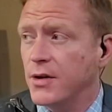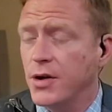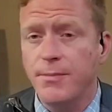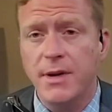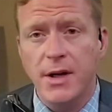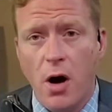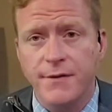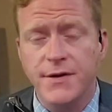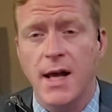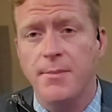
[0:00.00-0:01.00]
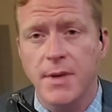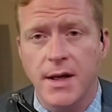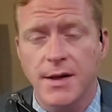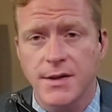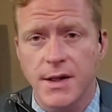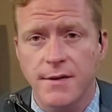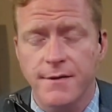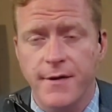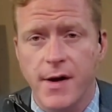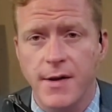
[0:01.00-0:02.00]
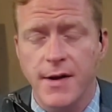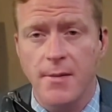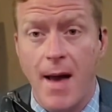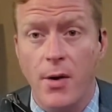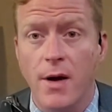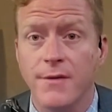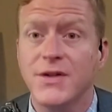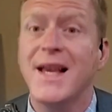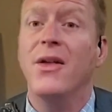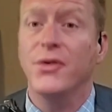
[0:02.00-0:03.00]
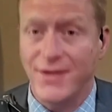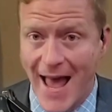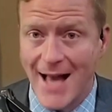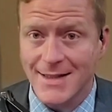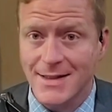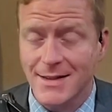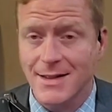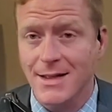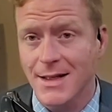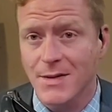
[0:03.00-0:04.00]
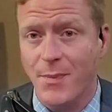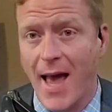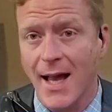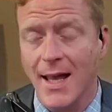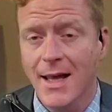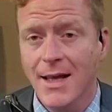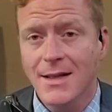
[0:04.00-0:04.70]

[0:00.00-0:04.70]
that there could be an offset because of uh, the amount of sales tax that the city gets back,